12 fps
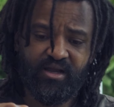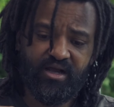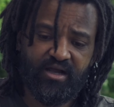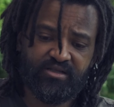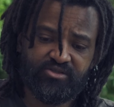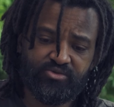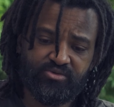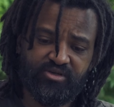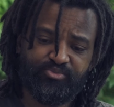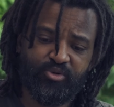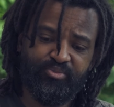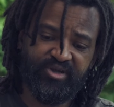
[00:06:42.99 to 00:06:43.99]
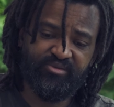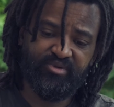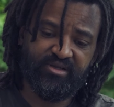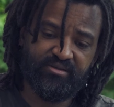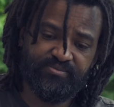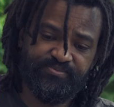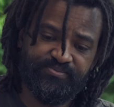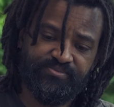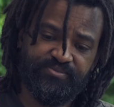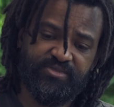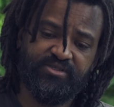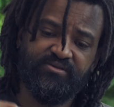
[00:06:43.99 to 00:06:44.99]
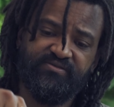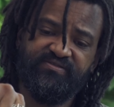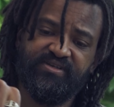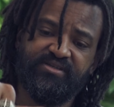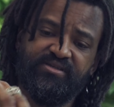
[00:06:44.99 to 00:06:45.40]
onto the propane bottle. So if I